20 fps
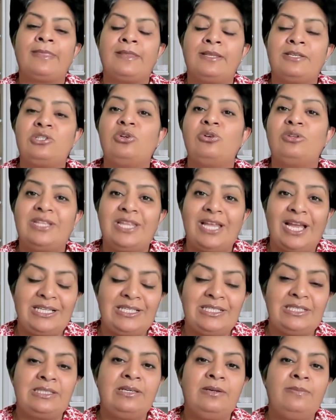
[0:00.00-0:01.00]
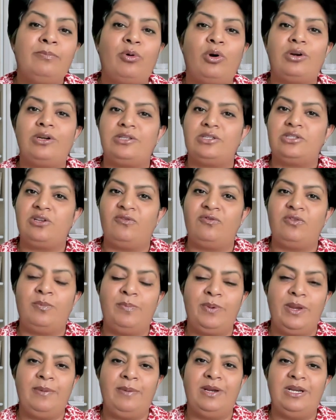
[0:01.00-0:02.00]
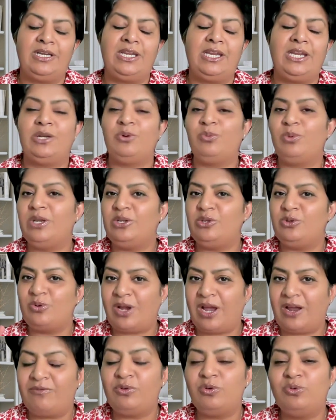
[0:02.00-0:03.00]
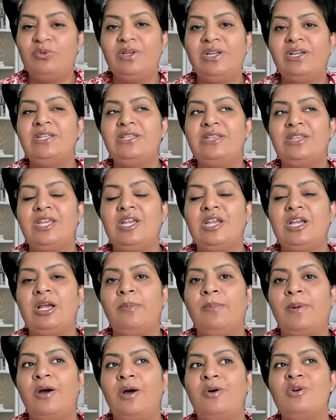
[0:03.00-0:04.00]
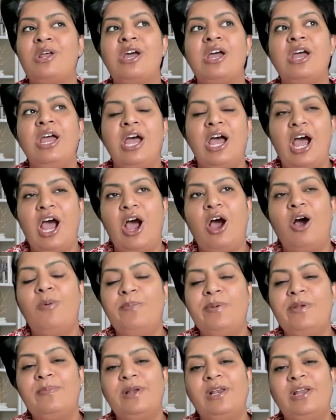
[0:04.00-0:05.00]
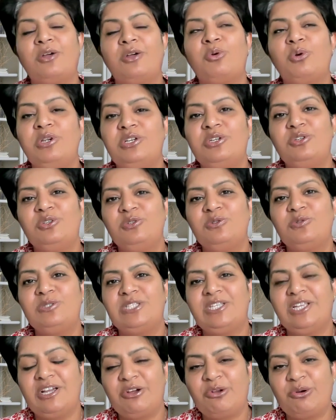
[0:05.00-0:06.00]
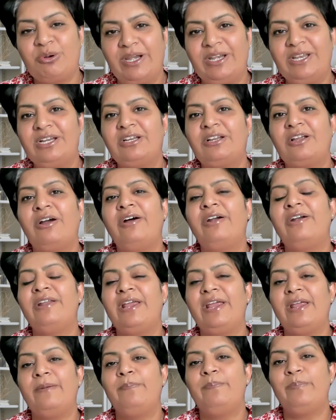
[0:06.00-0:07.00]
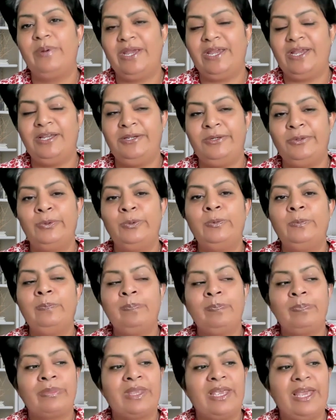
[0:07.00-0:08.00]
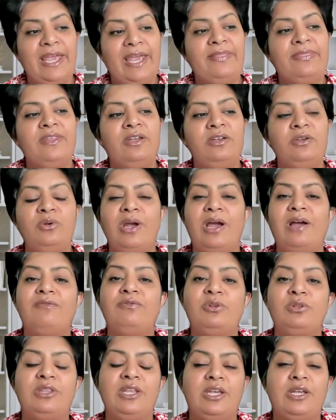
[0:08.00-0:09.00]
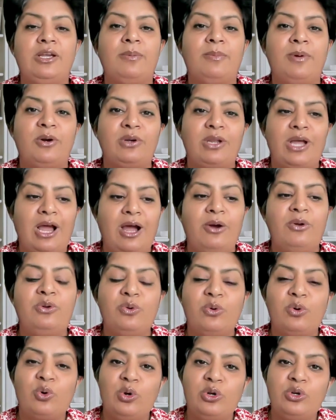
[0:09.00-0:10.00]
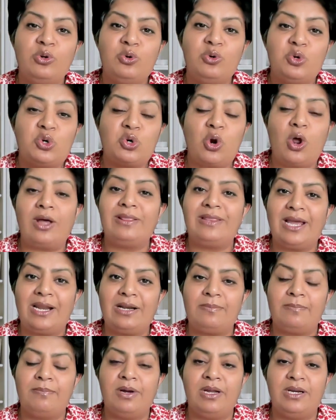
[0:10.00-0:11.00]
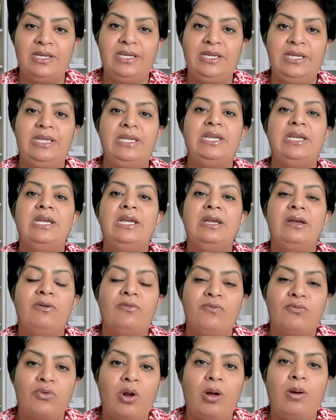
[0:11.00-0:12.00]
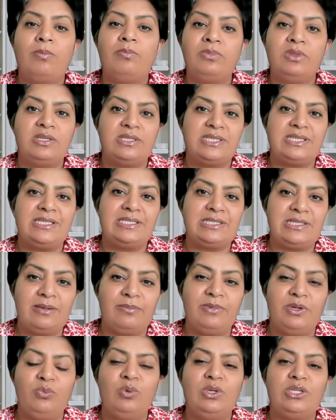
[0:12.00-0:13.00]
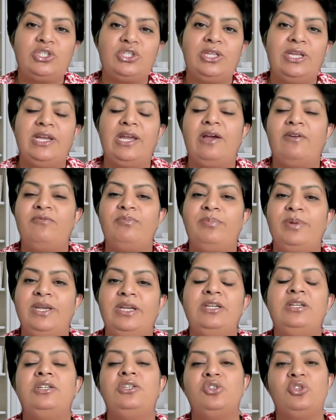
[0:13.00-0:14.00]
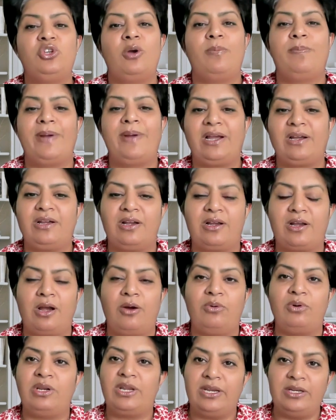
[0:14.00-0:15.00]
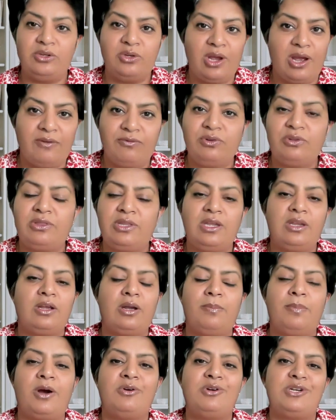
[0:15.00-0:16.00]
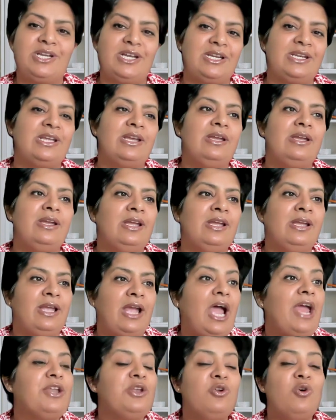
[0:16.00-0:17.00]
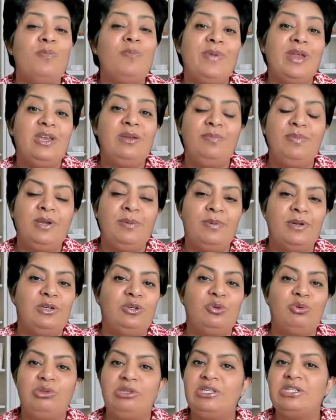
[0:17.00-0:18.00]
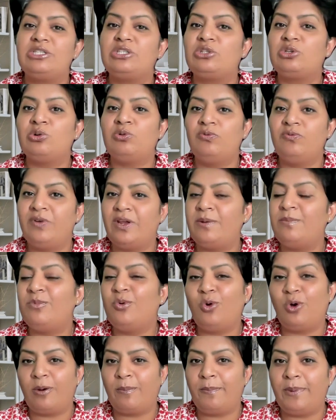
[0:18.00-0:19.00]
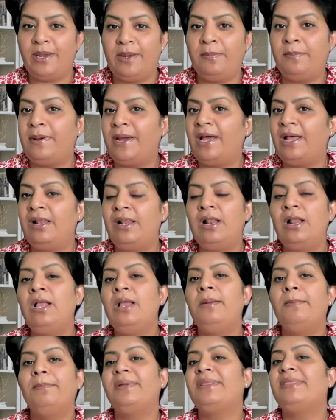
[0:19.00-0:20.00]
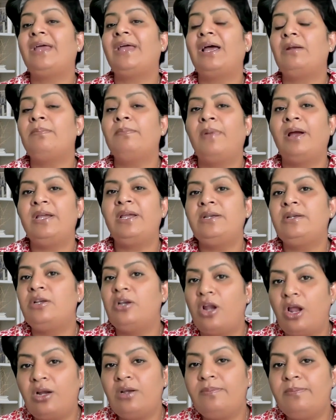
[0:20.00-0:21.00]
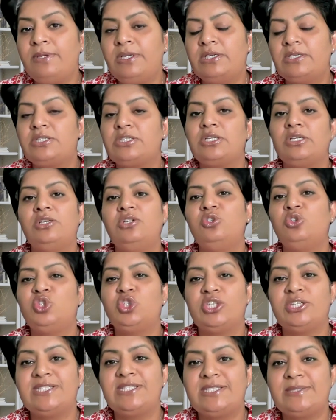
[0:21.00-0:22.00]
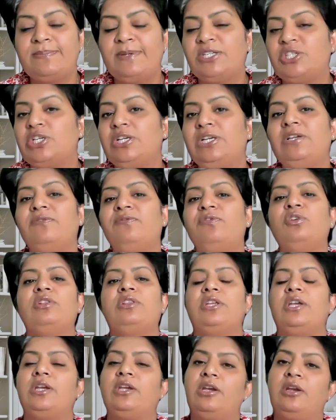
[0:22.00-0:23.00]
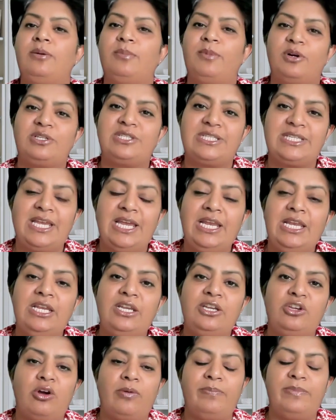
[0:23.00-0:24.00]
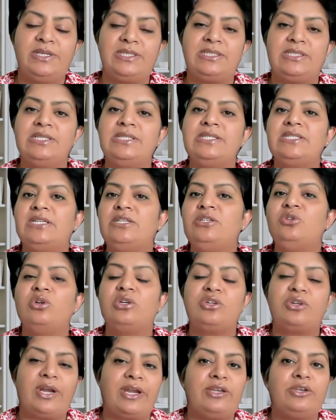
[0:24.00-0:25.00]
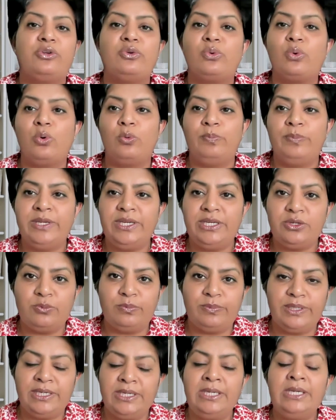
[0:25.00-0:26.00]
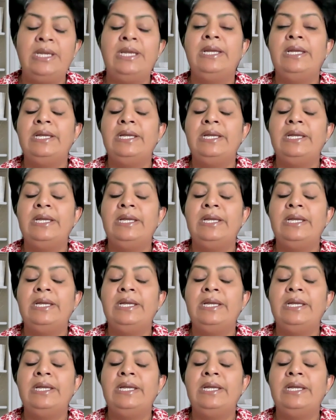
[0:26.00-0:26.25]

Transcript: So that's the importance of the payment gateway. You have to really think about how people are going to use their credit card and pay you. And then you have to think about how you're going to draw that money from the system in which they have paid to your bank account. And you have to think about it. I know many people do this through Venmo or PayPal, but that might not be a solution, especially if you're thinking about scaling your business and you're trying to go B2B.